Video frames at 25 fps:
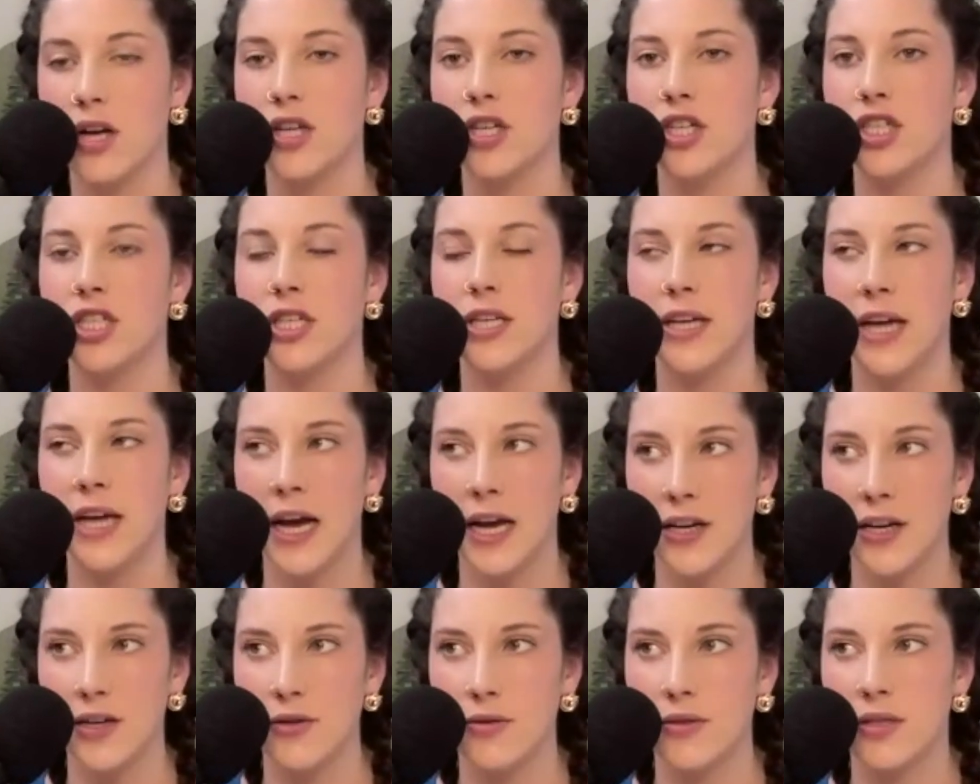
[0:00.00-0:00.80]
she
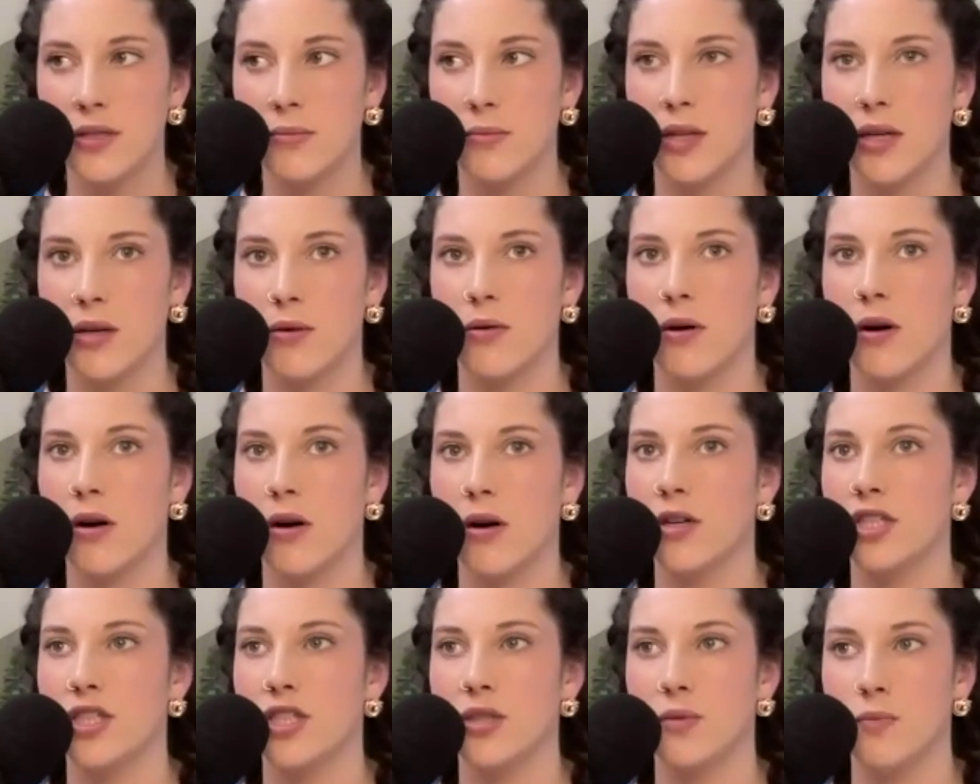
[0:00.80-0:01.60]
can do something wrong,
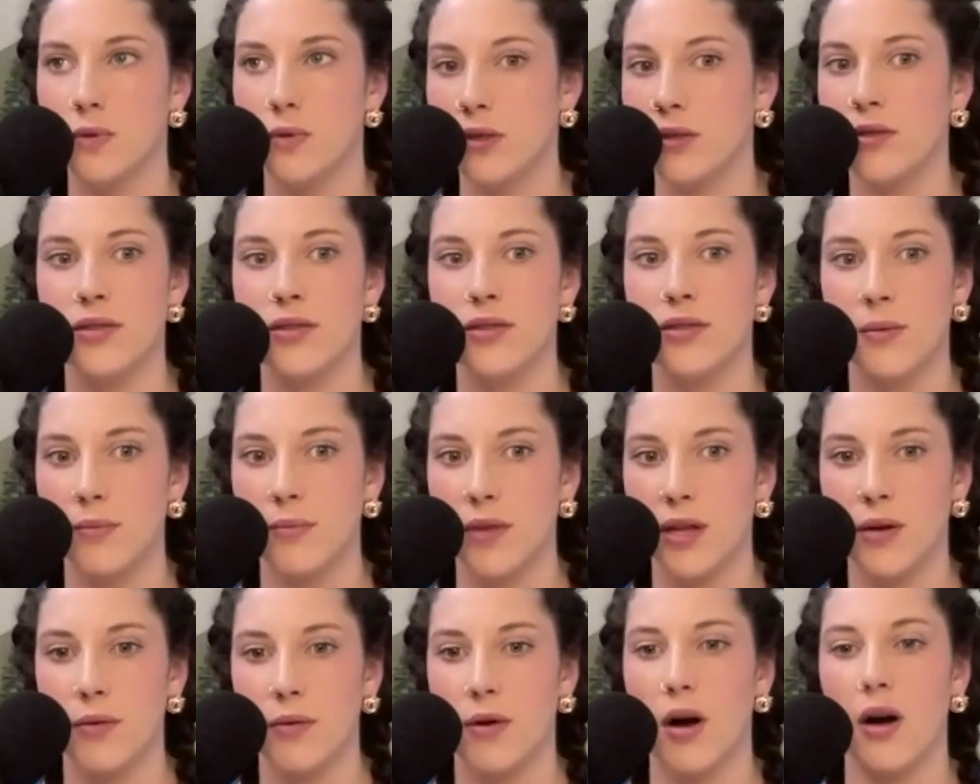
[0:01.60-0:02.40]
she will do
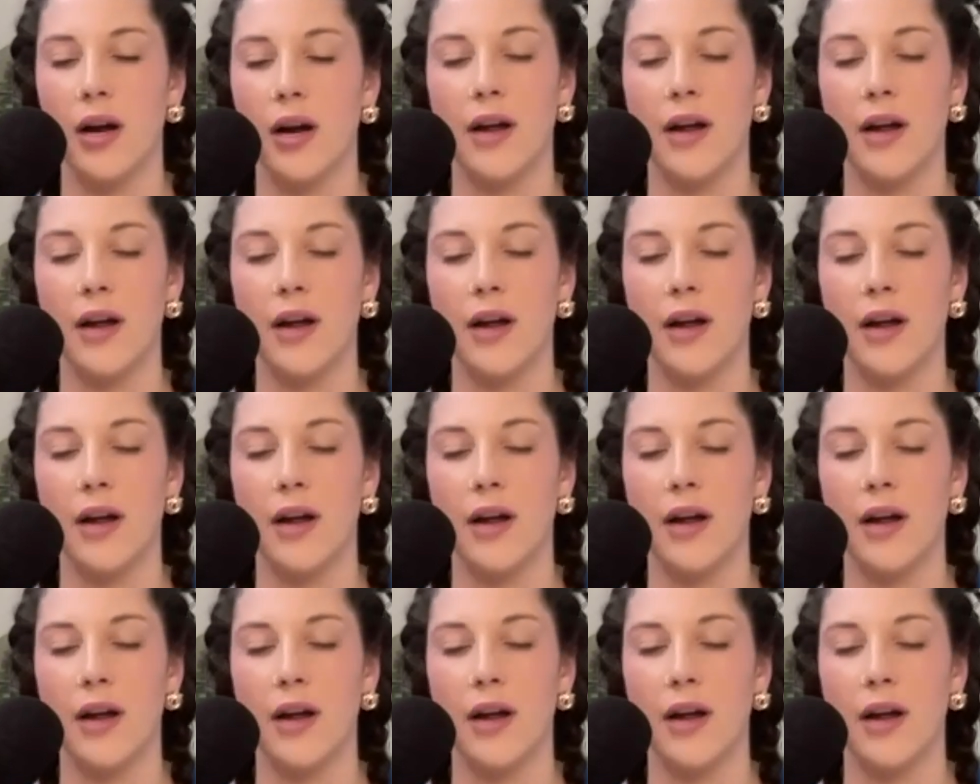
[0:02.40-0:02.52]
something wrong.